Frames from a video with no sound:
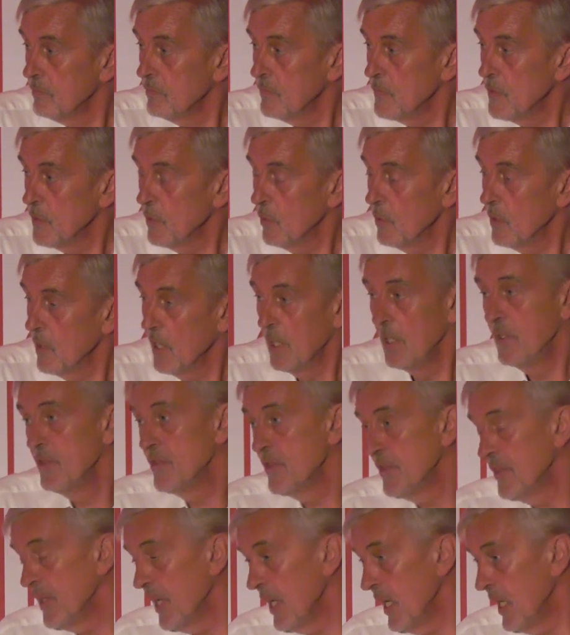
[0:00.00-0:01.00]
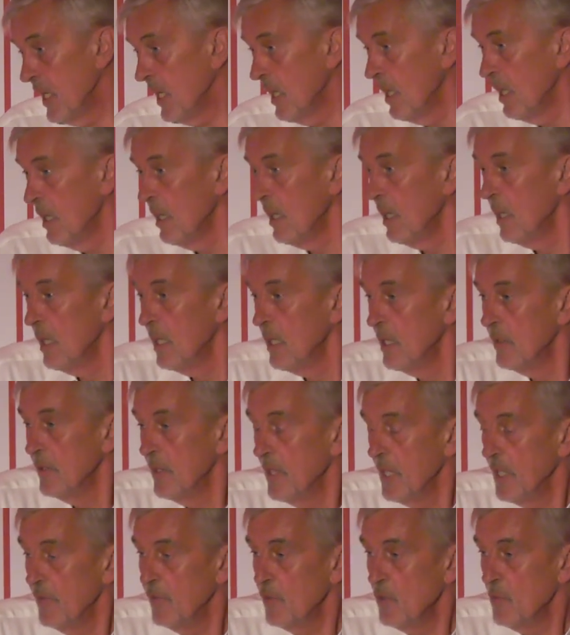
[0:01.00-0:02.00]
You will learn today
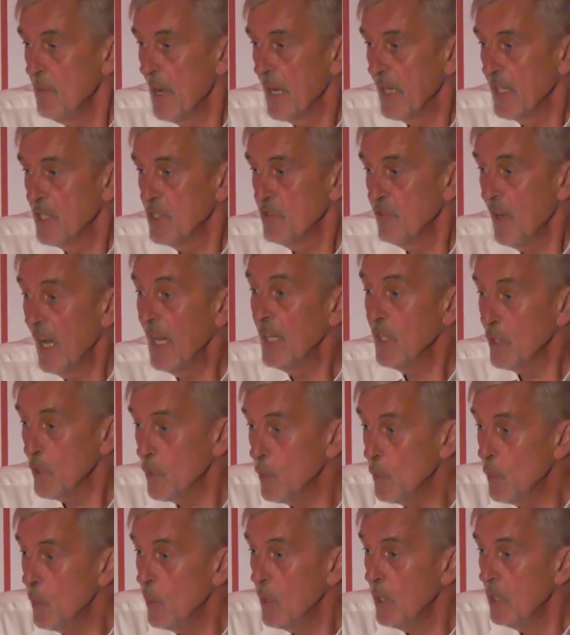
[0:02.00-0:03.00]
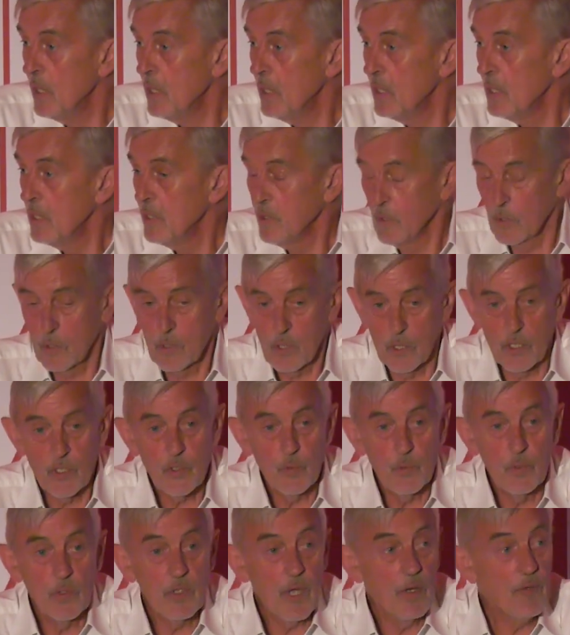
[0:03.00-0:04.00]
that if you manage value, your
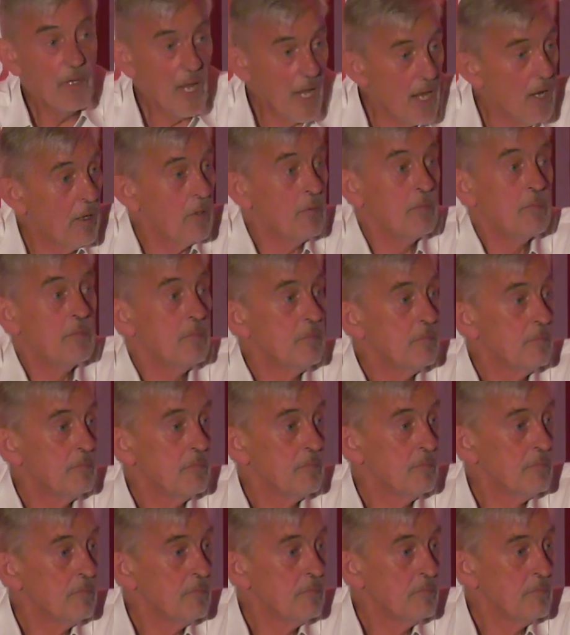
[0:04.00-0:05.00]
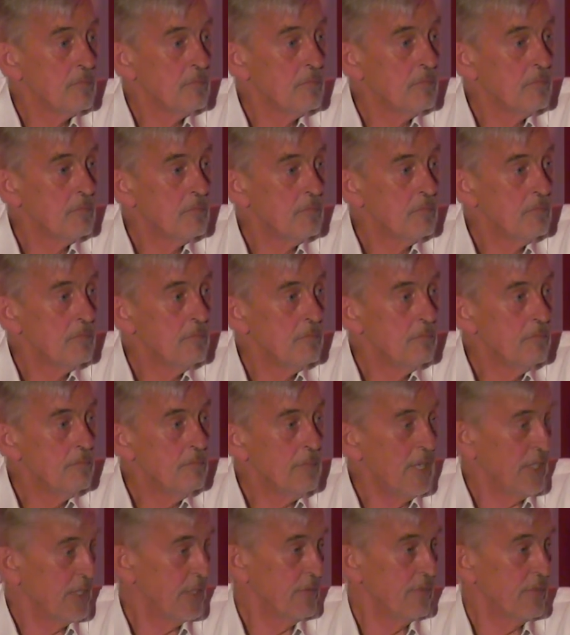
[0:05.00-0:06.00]
costs will go down.
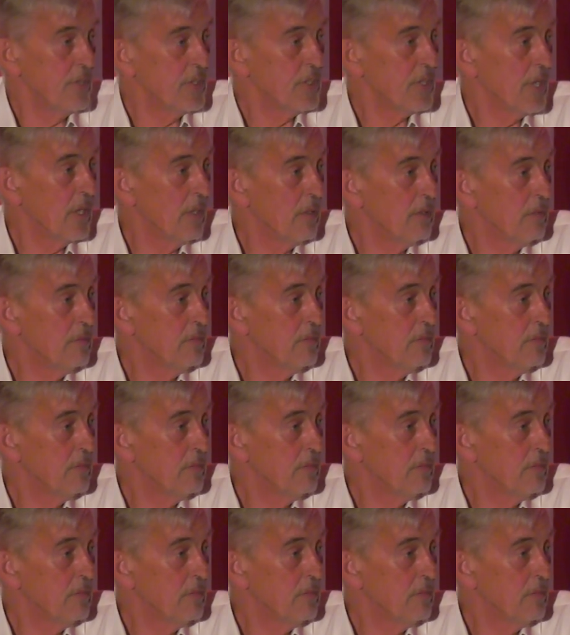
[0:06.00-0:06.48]
Massively so.